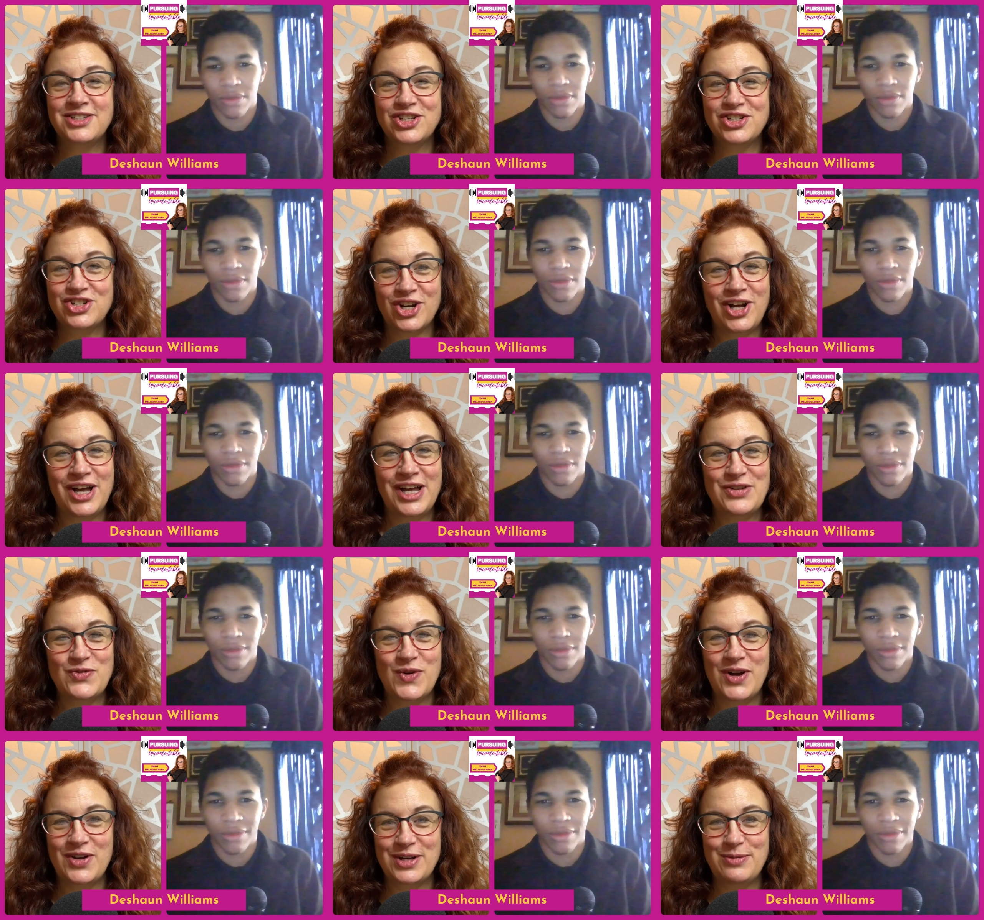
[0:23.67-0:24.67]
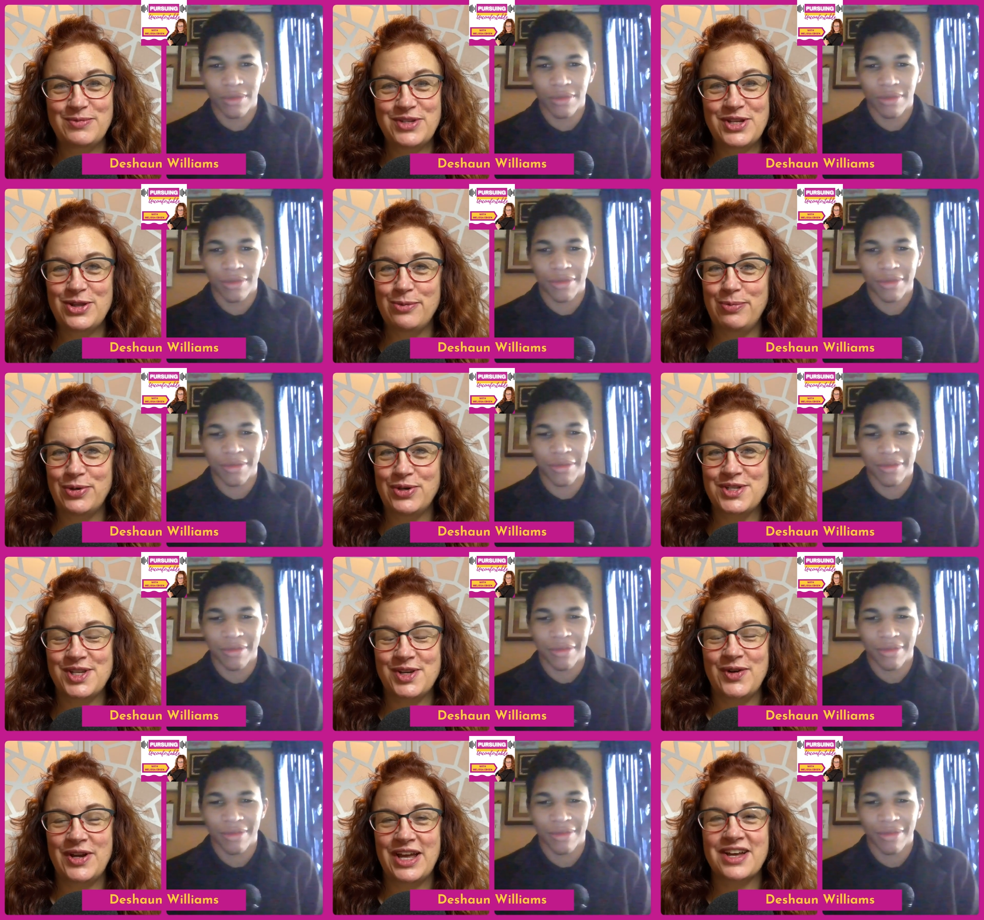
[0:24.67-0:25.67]
Speaker 1: Deshaun, welcome to the
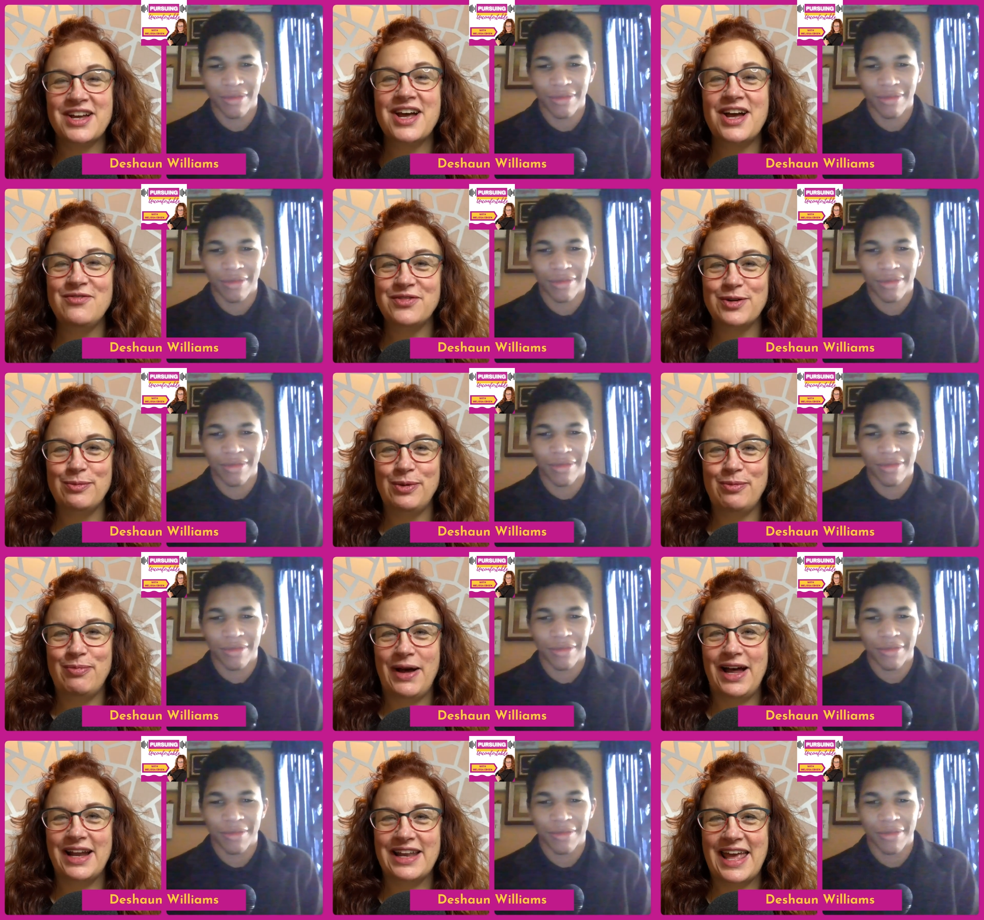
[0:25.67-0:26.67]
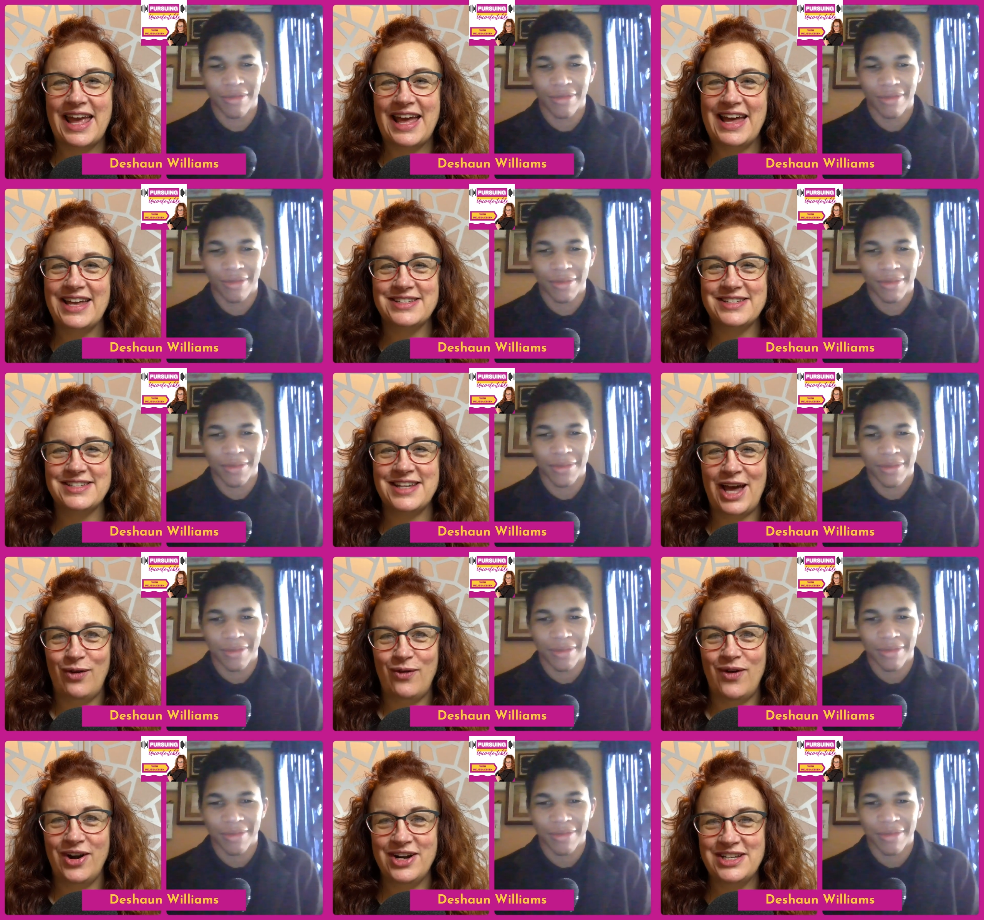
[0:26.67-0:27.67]
Pursuing Uncomfortable
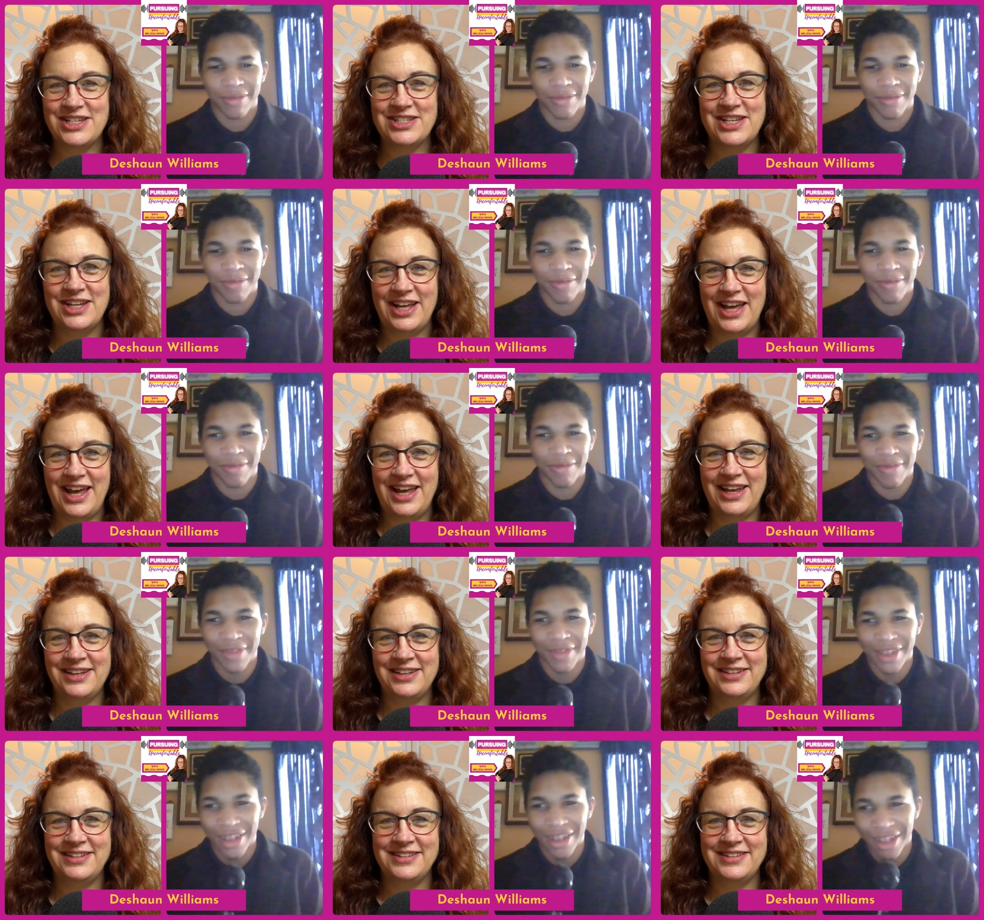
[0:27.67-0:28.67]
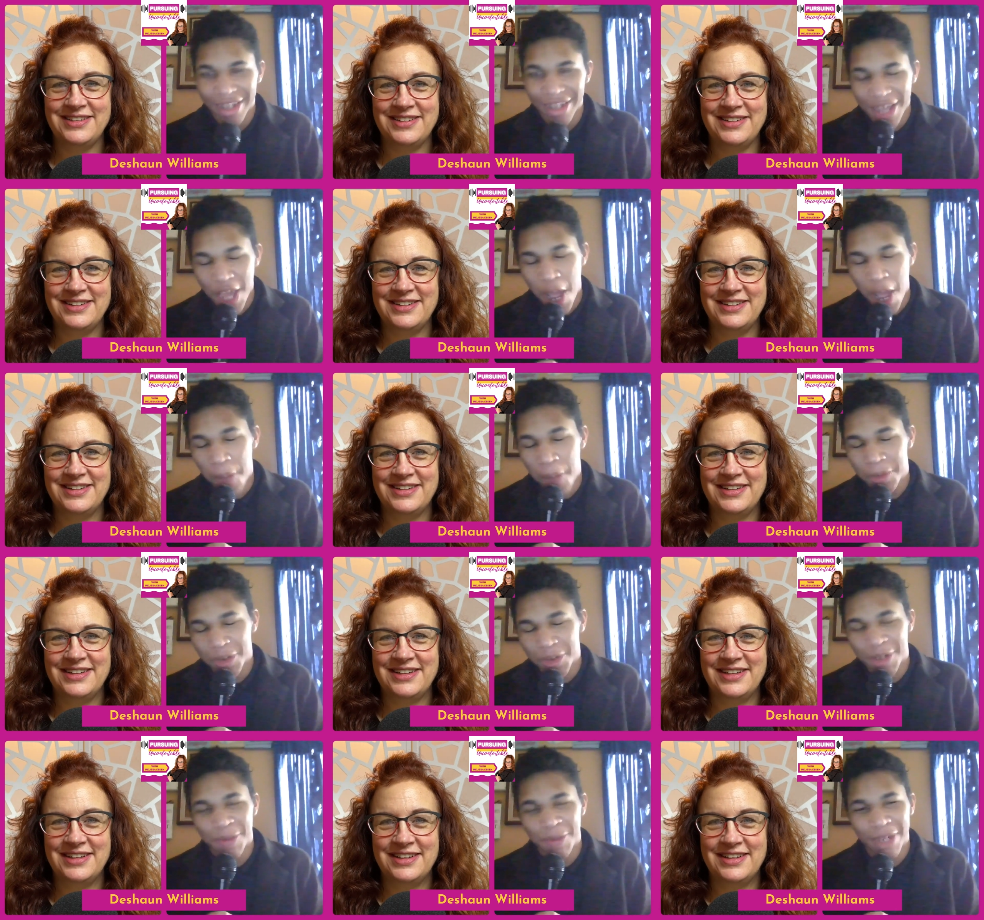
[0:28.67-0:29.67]
podcast. How are you today?
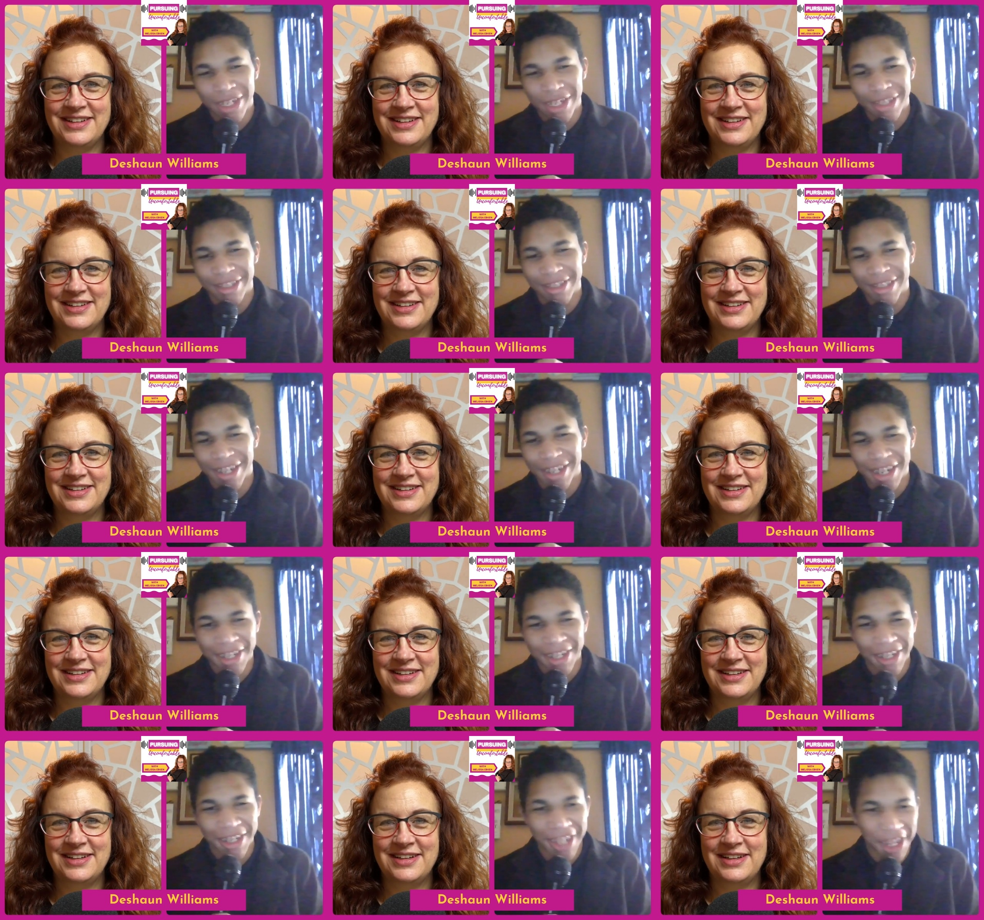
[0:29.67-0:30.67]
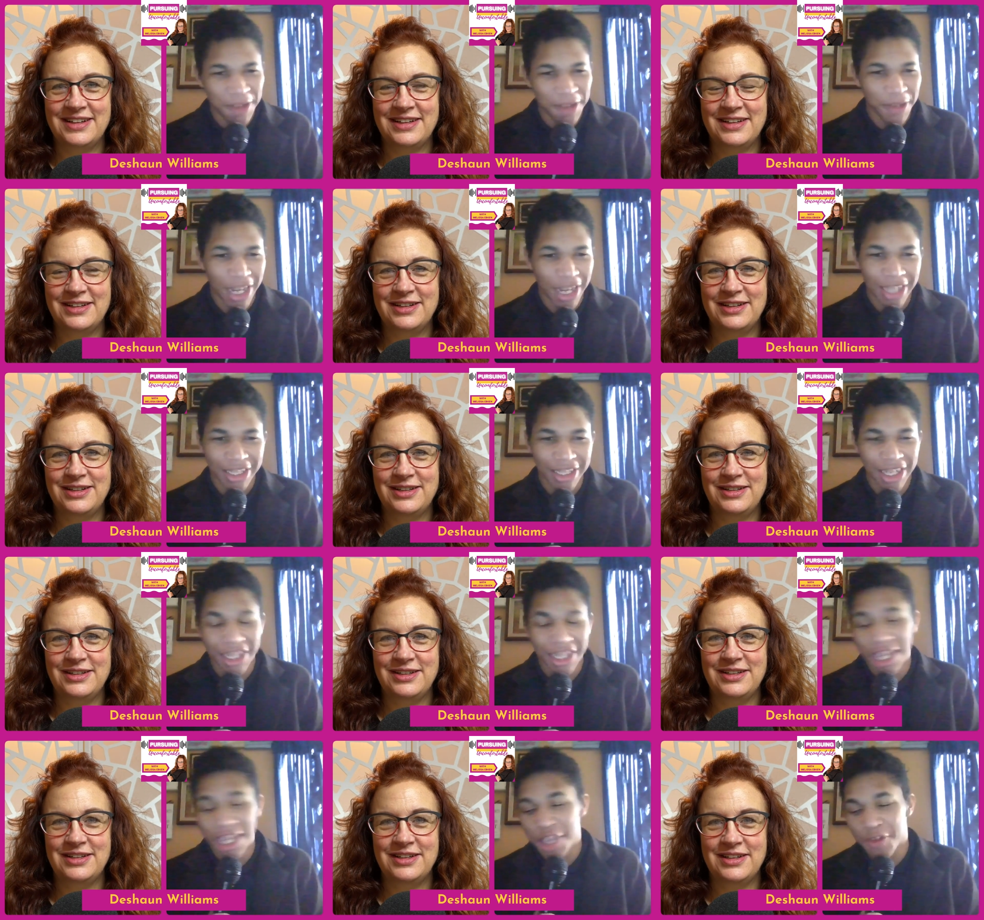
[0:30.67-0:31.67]
Speaker 2: I'm doing well. Uh, thank you for
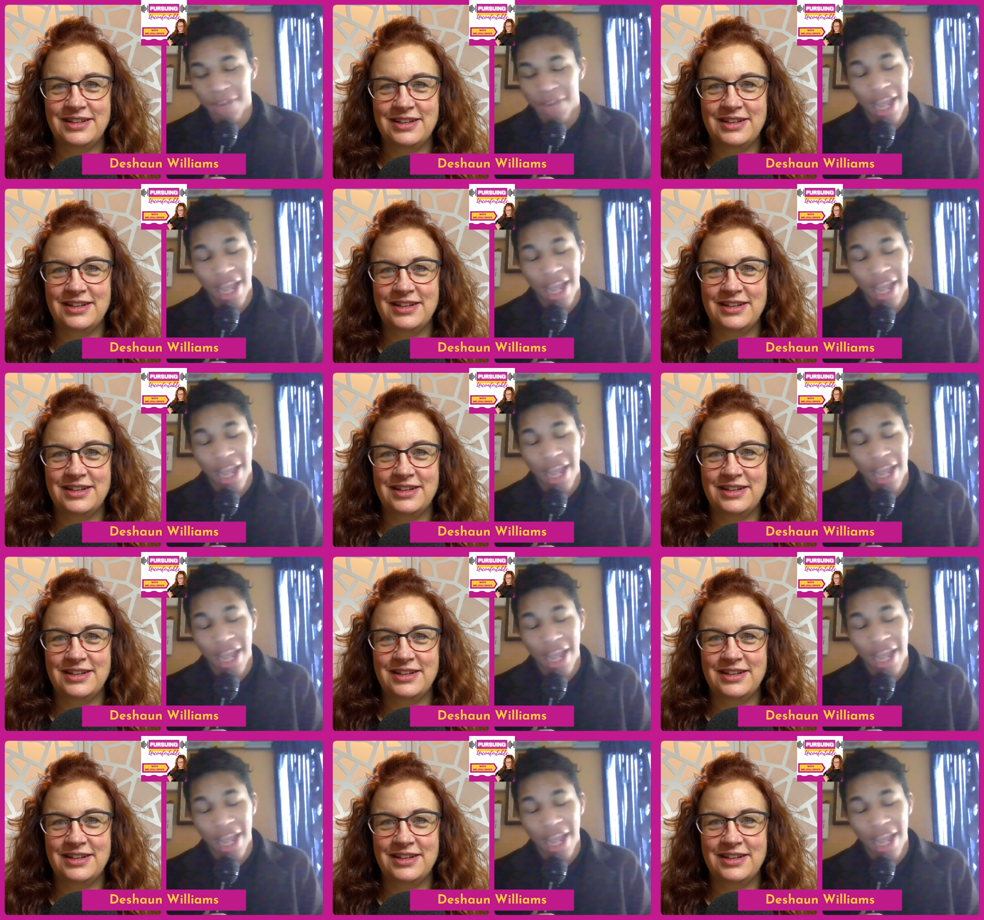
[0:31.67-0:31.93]
asking and thank you